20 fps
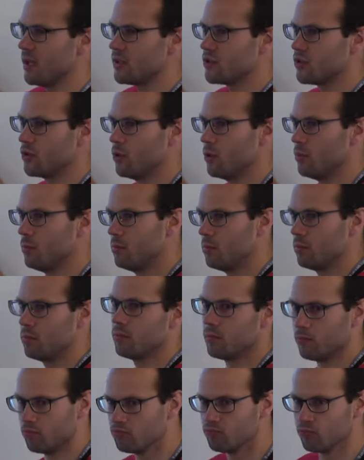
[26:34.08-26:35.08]
assume
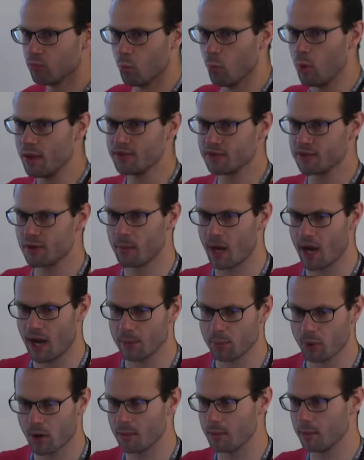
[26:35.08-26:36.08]
with some high
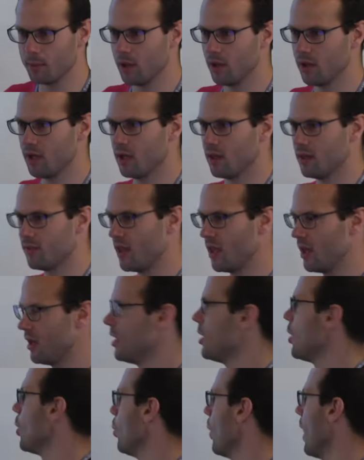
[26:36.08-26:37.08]
probability that
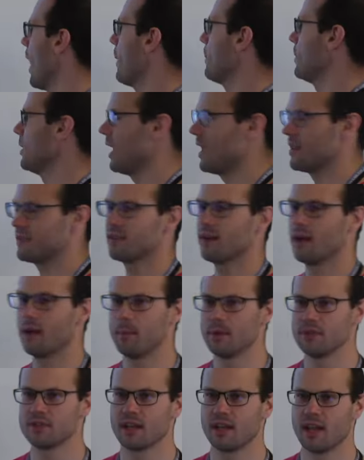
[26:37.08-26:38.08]
what happened last time
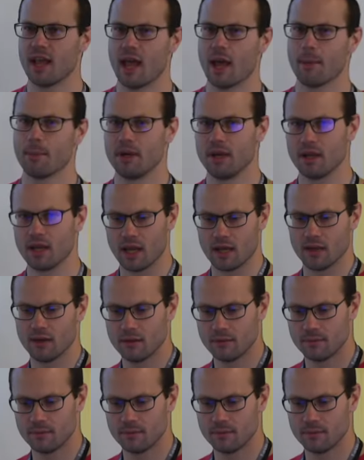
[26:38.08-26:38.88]
is going to happen again.